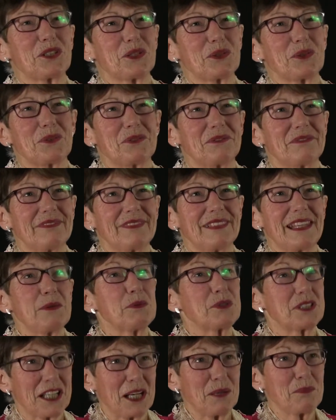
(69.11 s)
so they
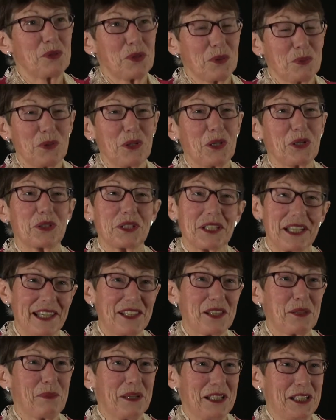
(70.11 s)
would come to work to
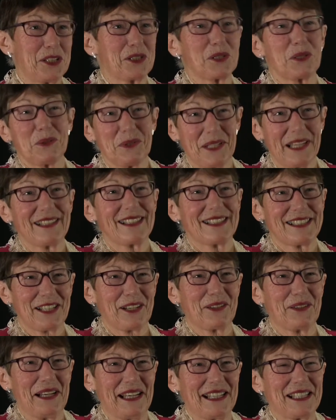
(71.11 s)
get the money to go and get the
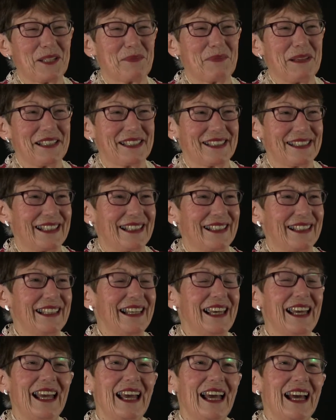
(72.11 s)
cigarettes, basically.